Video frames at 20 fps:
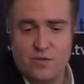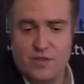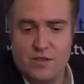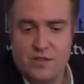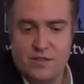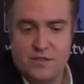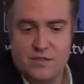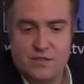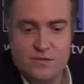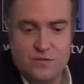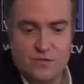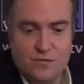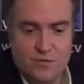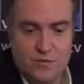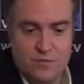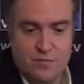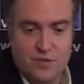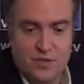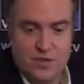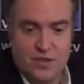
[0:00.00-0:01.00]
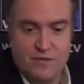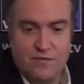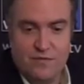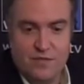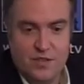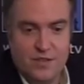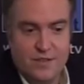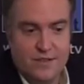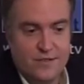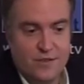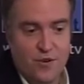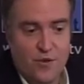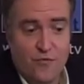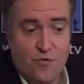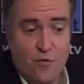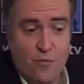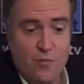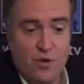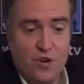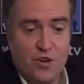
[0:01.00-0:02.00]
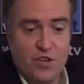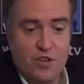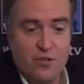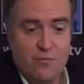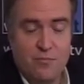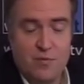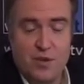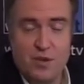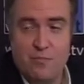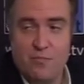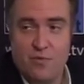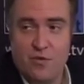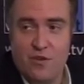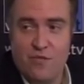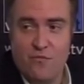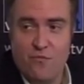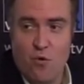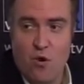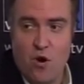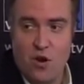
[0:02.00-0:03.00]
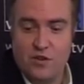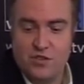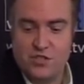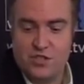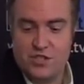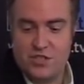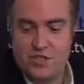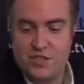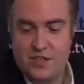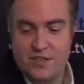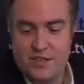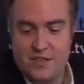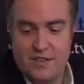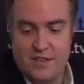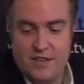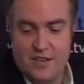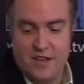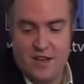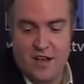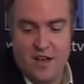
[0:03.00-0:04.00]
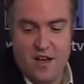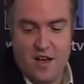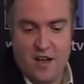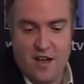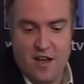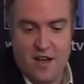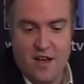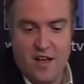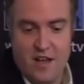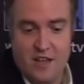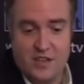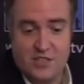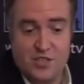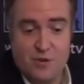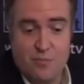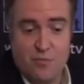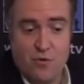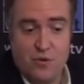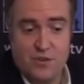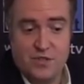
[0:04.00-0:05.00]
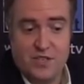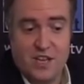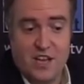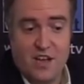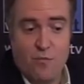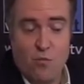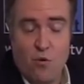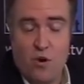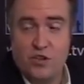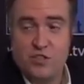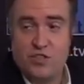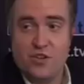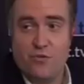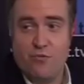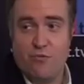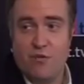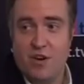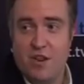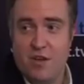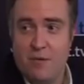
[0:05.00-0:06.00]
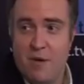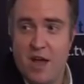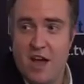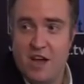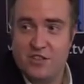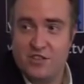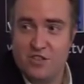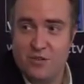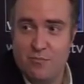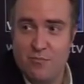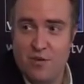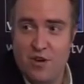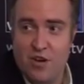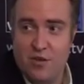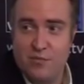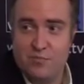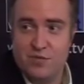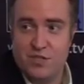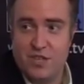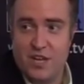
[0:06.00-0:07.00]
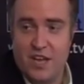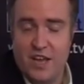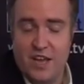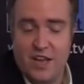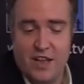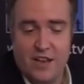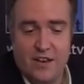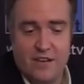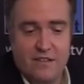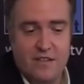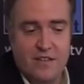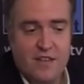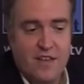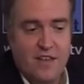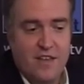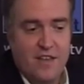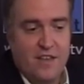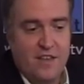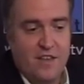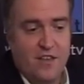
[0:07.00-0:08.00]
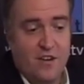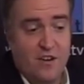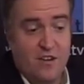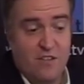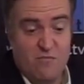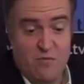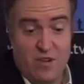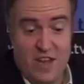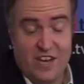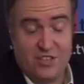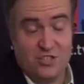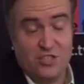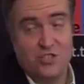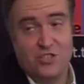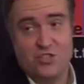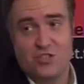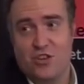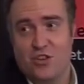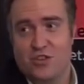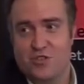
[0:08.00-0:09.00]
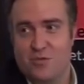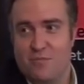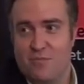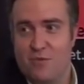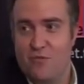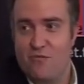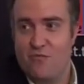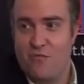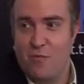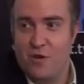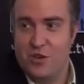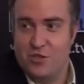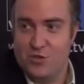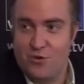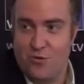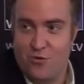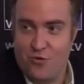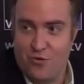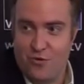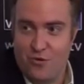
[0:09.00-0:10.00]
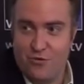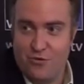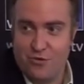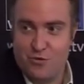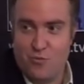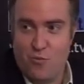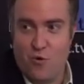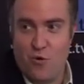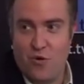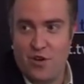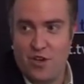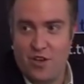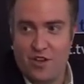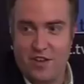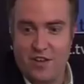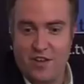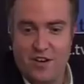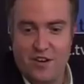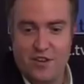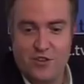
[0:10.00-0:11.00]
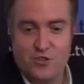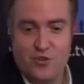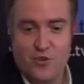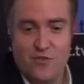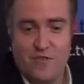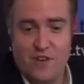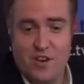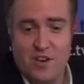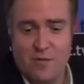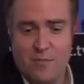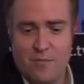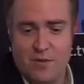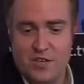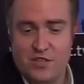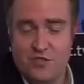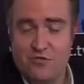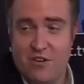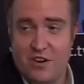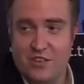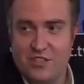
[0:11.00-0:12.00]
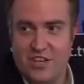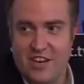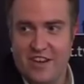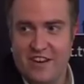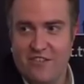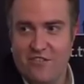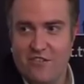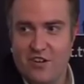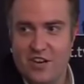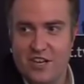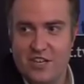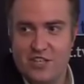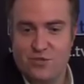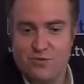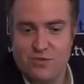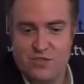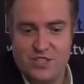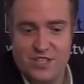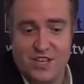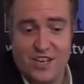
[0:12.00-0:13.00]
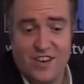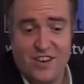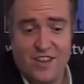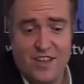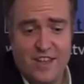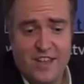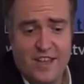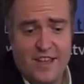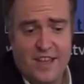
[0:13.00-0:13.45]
we believe that over 1 million people have watched, at some point in time, watched a 3D match in pubs. And you know, we actually just saw some information earlier this morning in a survey done by Strategy Analytics, which said